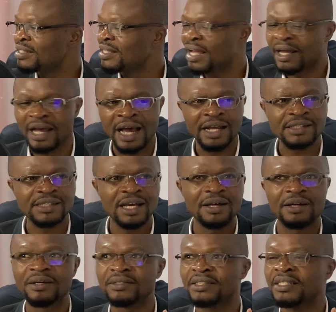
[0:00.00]

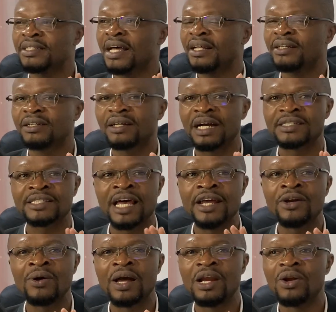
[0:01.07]
that
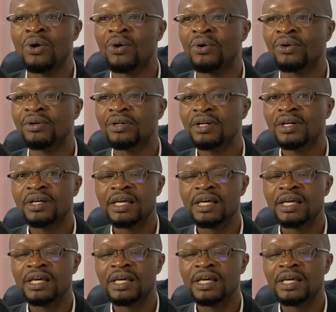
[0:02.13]
Casado alone